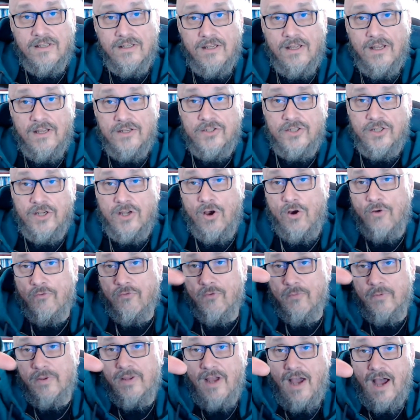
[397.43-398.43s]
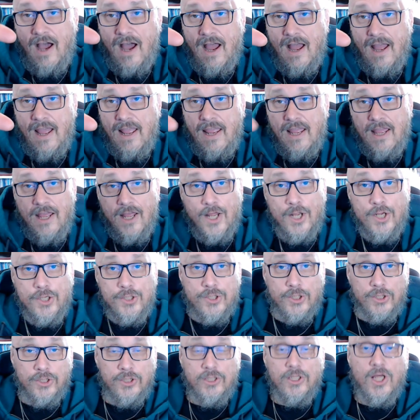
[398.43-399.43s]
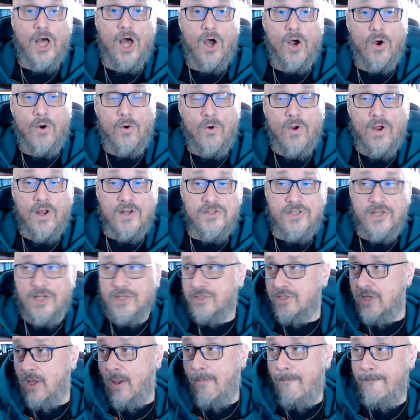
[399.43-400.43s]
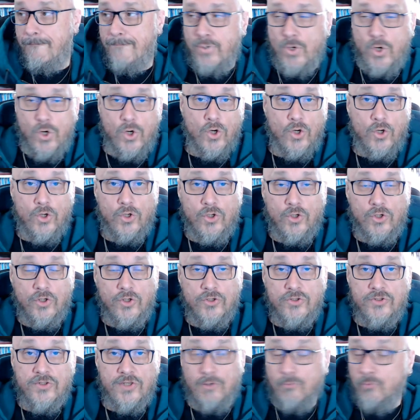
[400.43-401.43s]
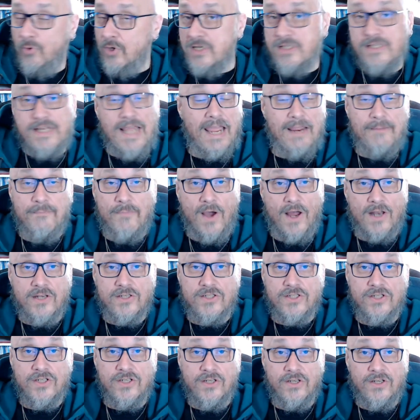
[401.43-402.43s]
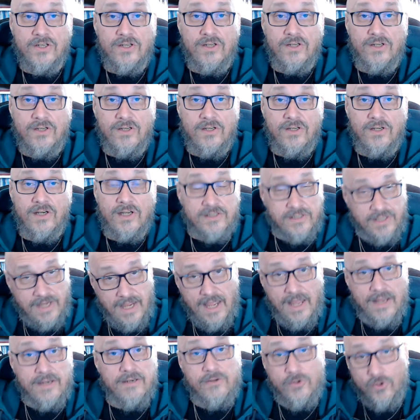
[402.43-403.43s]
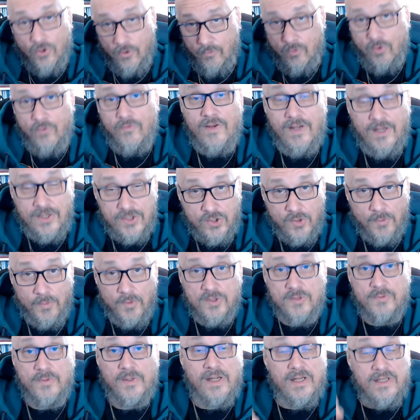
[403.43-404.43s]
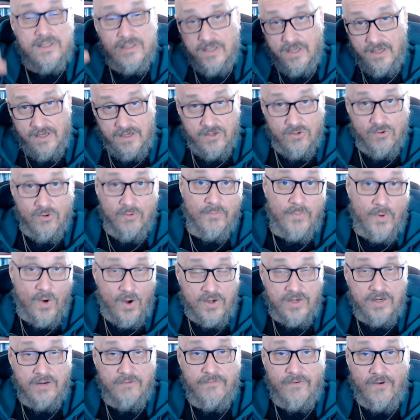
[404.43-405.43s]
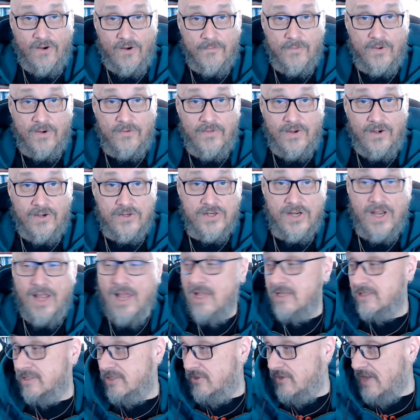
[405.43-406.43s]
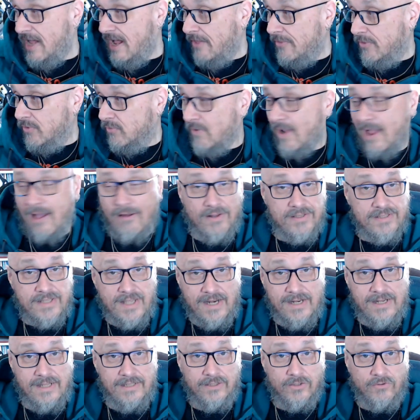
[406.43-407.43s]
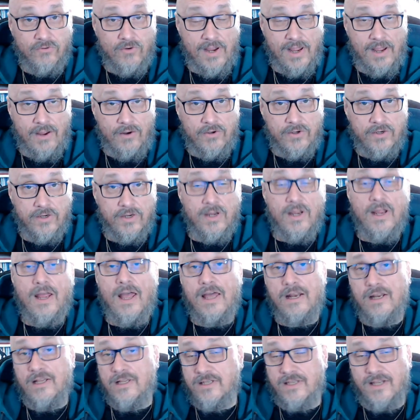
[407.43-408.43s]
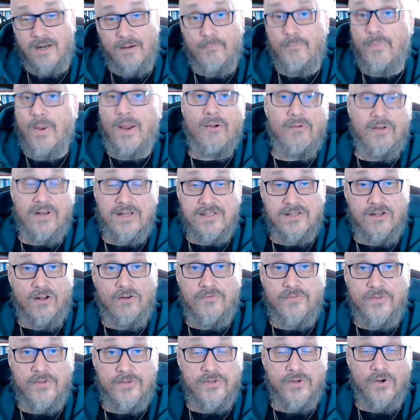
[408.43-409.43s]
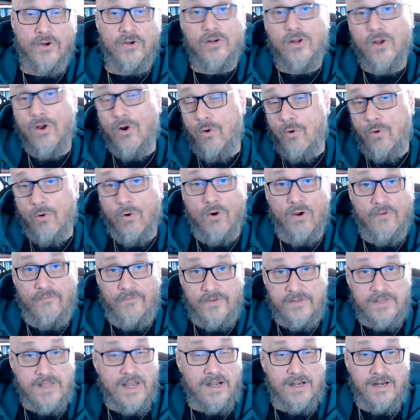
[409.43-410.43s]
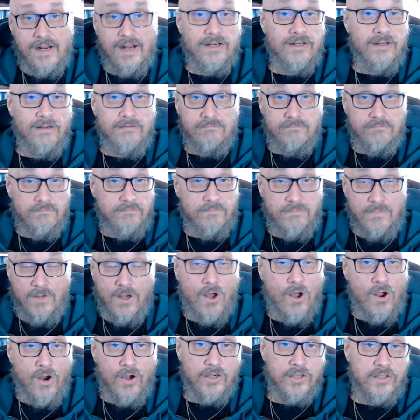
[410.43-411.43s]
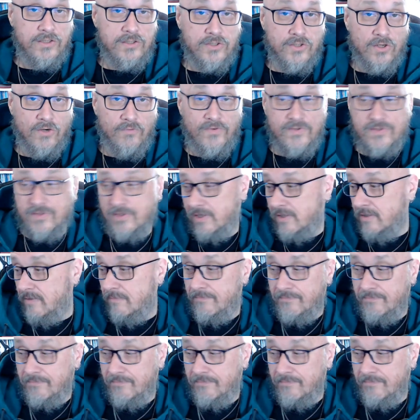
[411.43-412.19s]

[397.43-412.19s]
to go from high to low. Just, that wouldn't take much. Because again, you're moving at super speeds. You're imparting a fair amount of energy. So now the round is headed at the ground and is going to bury itself in the dirt. Or if it's headed at a hard surface like a